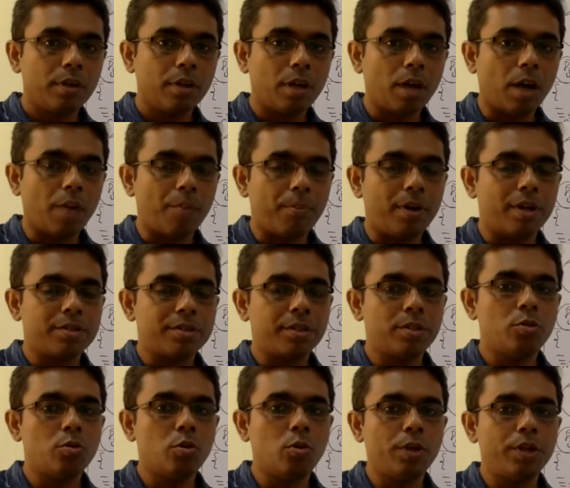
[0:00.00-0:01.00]
a
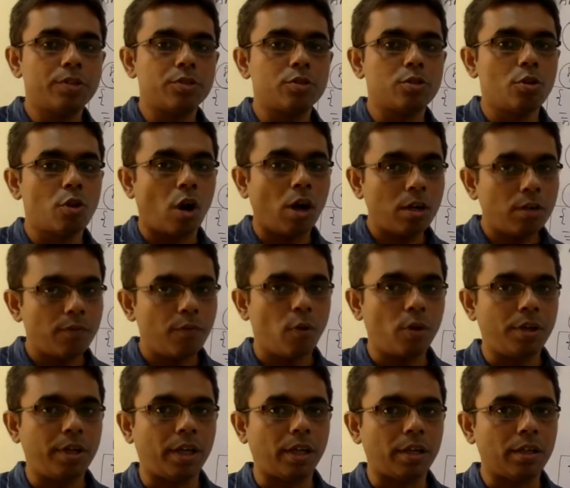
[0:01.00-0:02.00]
person who is not
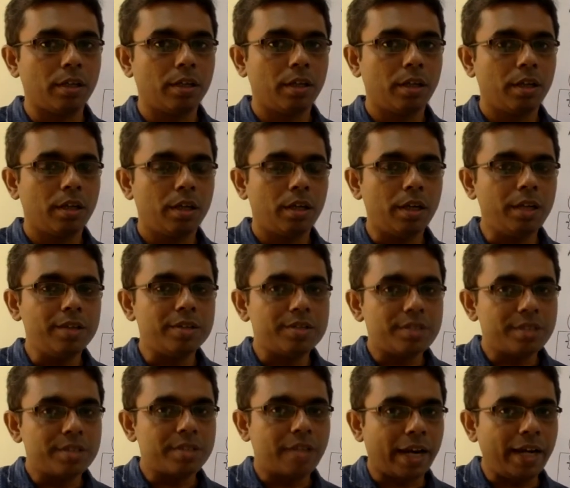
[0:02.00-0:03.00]
voting is
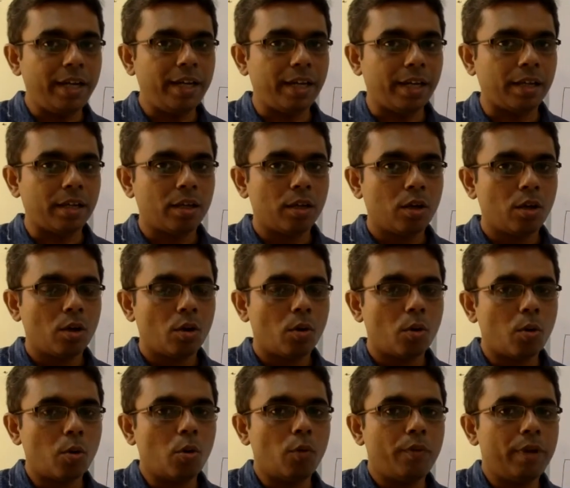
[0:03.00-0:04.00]
deciding
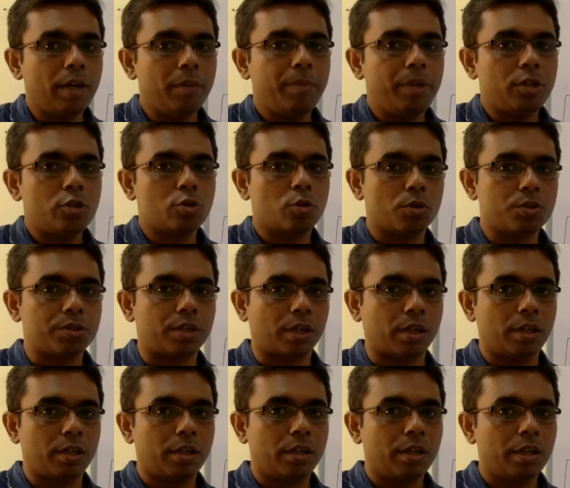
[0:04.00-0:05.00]
who will be chosen,
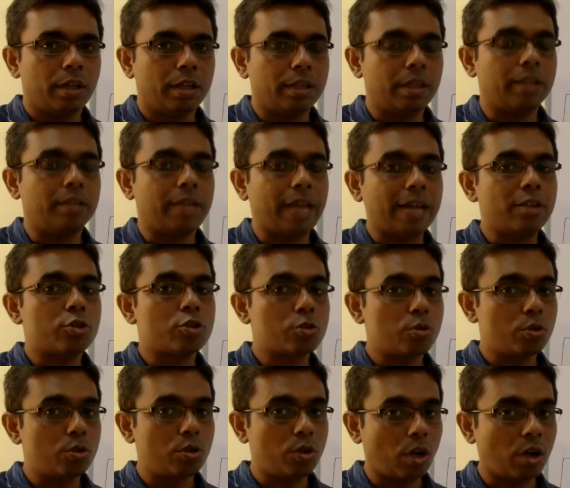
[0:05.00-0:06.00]
then that
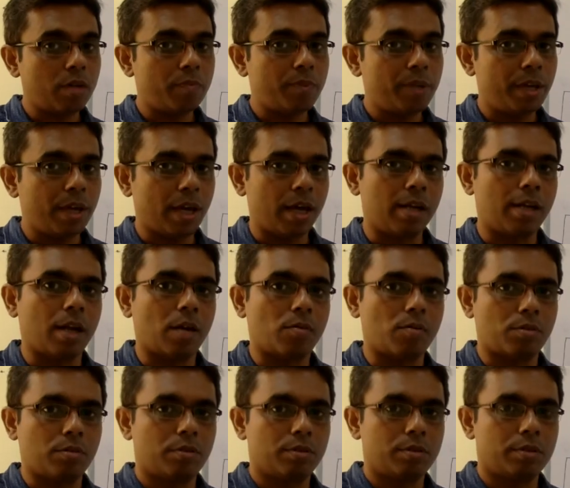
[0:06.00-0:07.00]
should not be allowed.
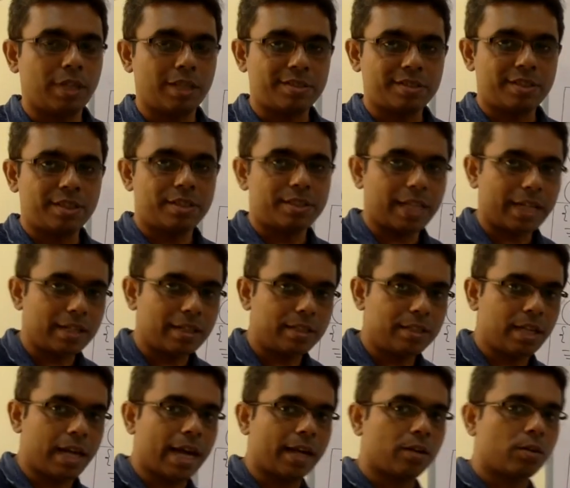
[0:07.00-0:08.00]
That's exactly
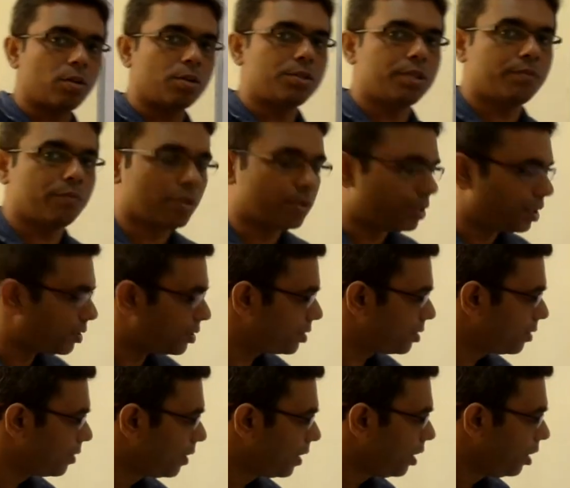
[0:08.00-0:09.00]
the analogy for
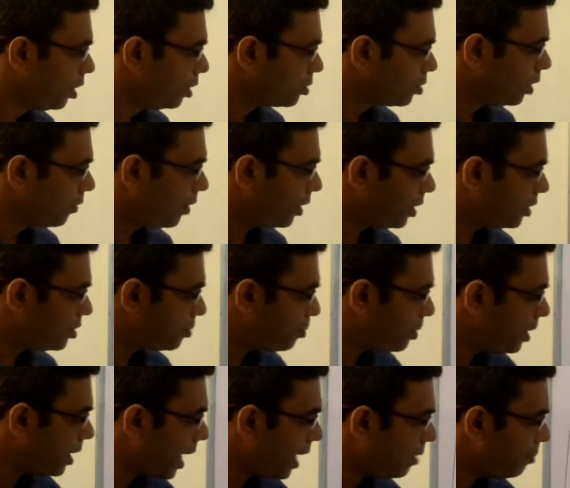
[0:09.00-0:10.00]
this. So if it is
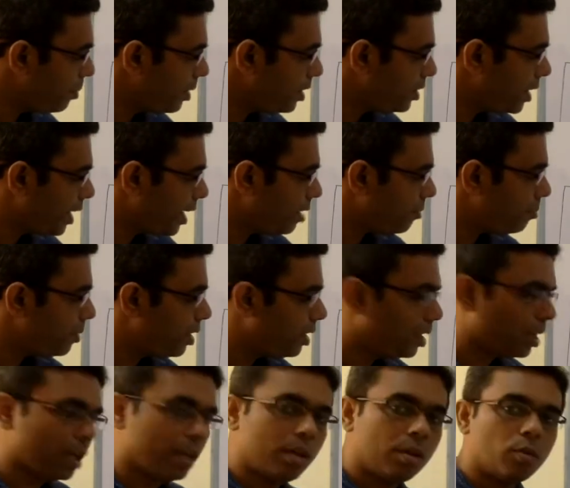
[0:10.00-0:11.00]
PI, PJ and
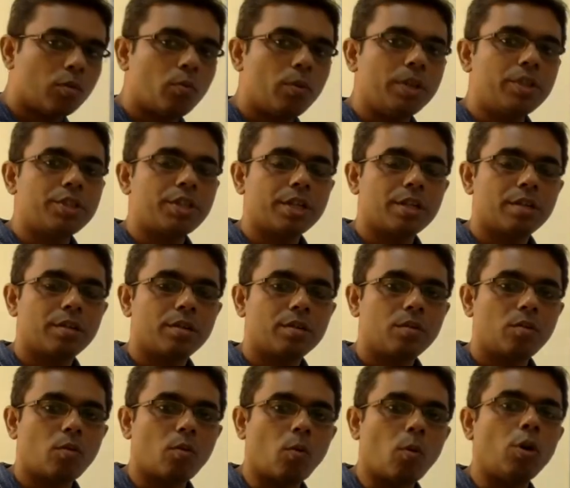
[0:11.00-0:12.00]
PK which
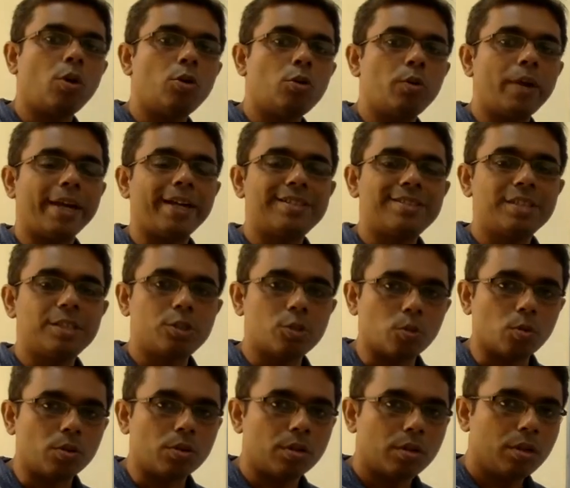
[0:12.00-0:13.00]
want to execute,